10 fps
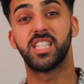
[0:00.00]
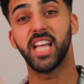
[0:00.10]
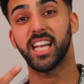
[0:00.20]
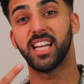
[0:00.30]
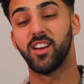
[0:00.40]

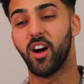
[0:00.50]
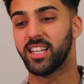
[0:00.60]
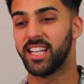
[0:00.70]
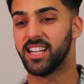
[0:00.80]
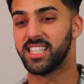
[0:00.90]
Second
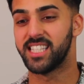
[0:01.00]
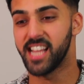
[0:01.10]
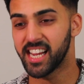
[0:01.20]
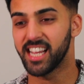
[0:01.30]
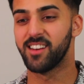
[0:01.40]
knockdown.
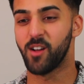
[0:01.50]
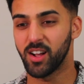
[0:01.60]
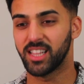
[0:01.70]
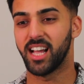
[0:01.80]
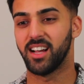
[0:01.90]
Second
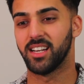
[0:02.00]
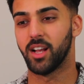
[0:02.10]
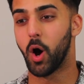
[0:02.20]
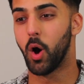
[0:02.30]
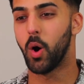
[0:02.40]
knockdown.
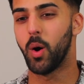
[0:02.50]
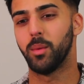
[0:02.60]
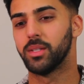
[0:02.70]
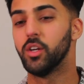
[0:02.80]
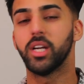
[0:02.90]
Oh,
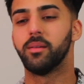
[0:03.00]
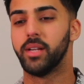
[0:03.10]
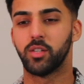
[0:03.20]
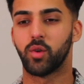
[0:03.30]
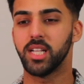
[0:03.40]
look at him.
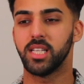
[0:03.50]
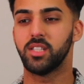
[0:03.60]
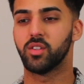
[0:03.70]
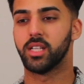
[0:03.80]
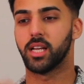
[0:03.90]
He runs into it.